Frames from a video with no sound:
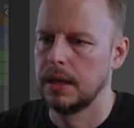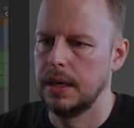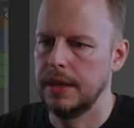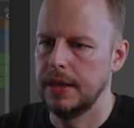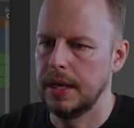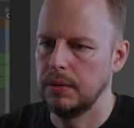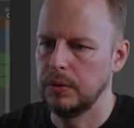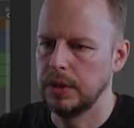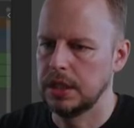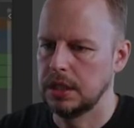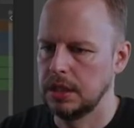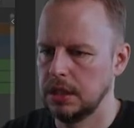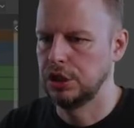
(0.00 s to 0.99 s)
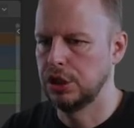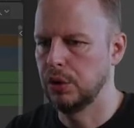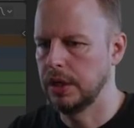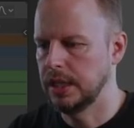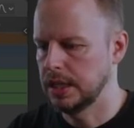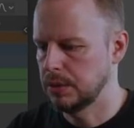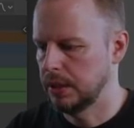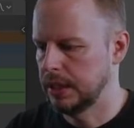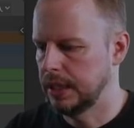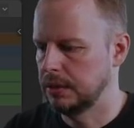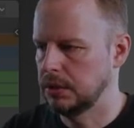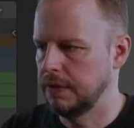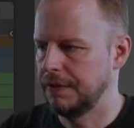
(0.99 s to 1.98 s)
And then we shorten this one
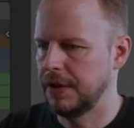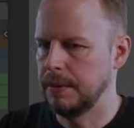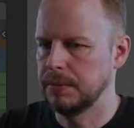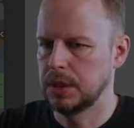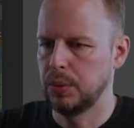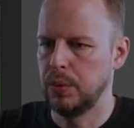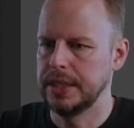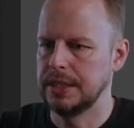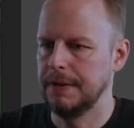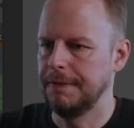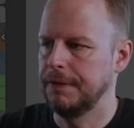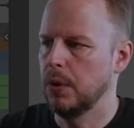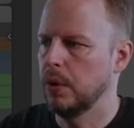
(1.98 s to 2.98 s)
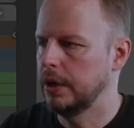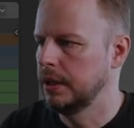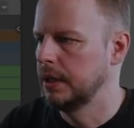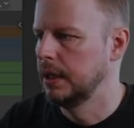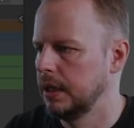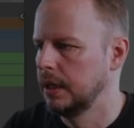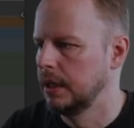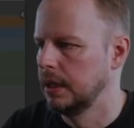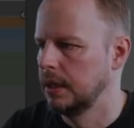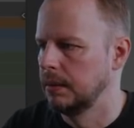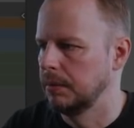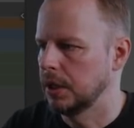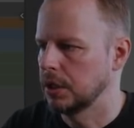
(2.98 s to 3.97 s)
down to frame 24
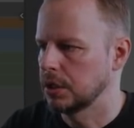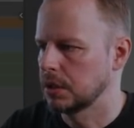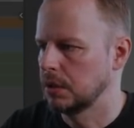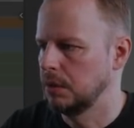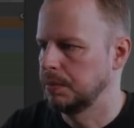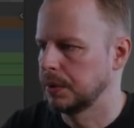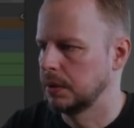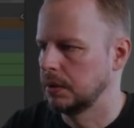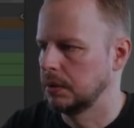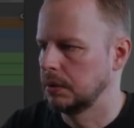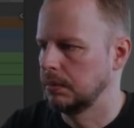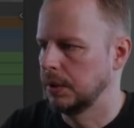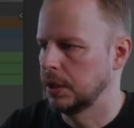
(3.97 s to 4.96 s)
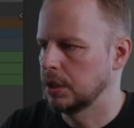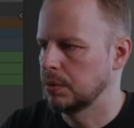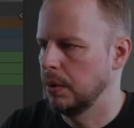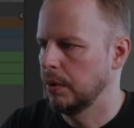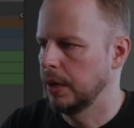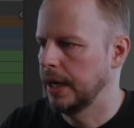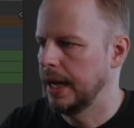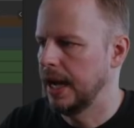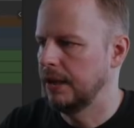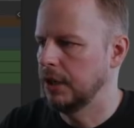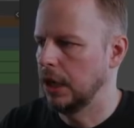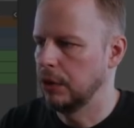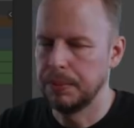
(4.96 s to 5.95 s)
because we want to have
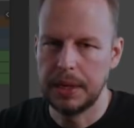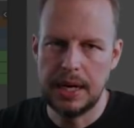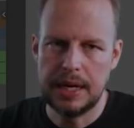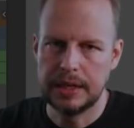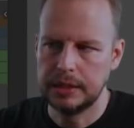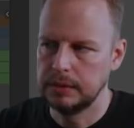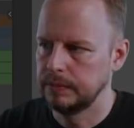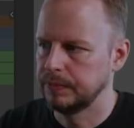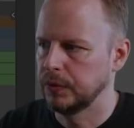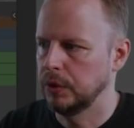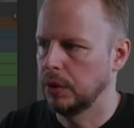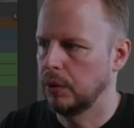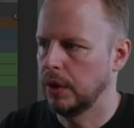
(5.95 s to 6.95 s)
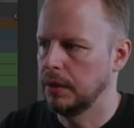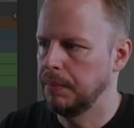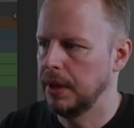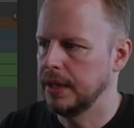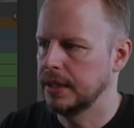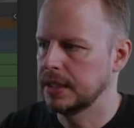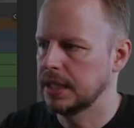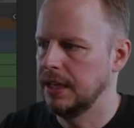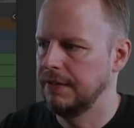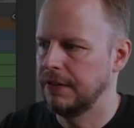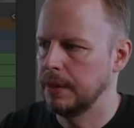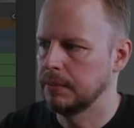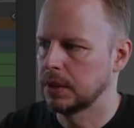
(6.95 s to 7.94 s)
it loop here. We don't want to play this
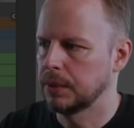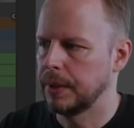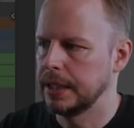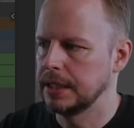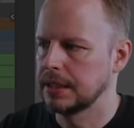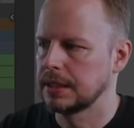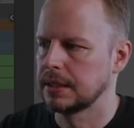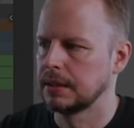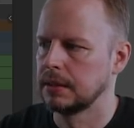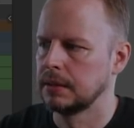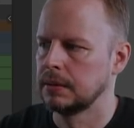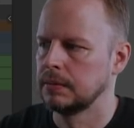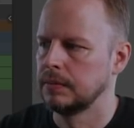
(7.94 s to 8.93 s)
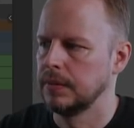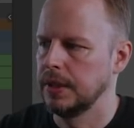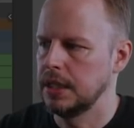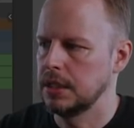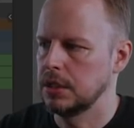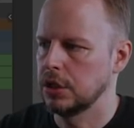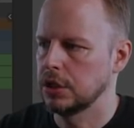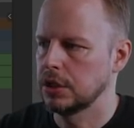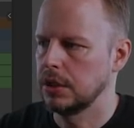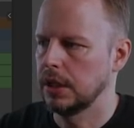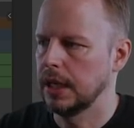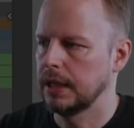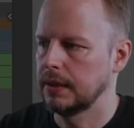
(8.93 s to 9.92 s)
keyframe twice. This is just
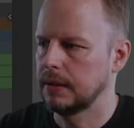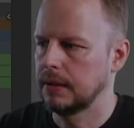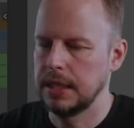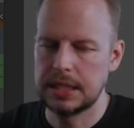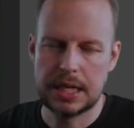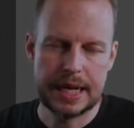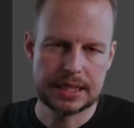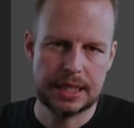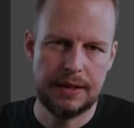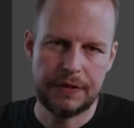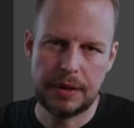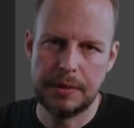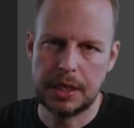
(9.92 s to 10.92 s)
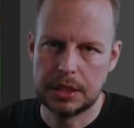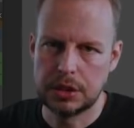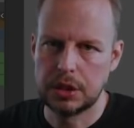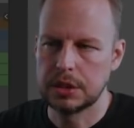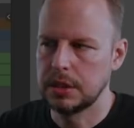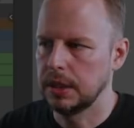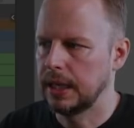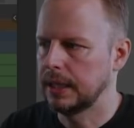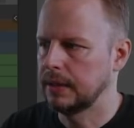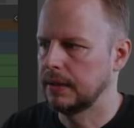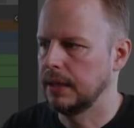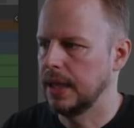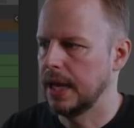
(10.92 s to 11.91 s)
to get, this last keyframe here is just to get
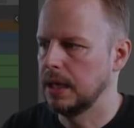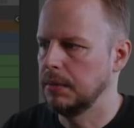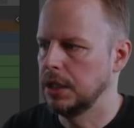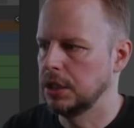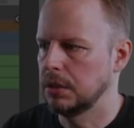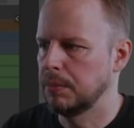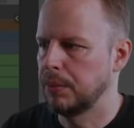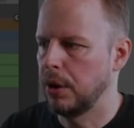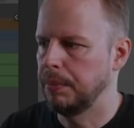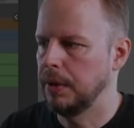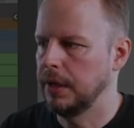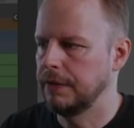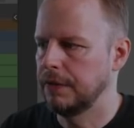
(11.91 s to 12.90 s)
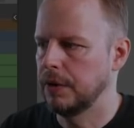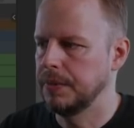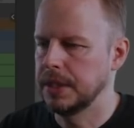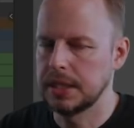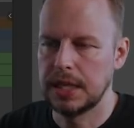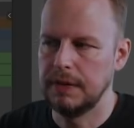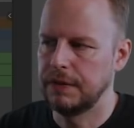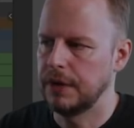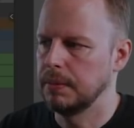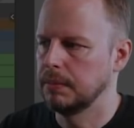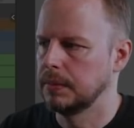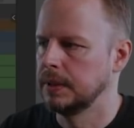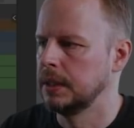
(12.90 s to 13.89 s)
to the animation properly from this keyframe.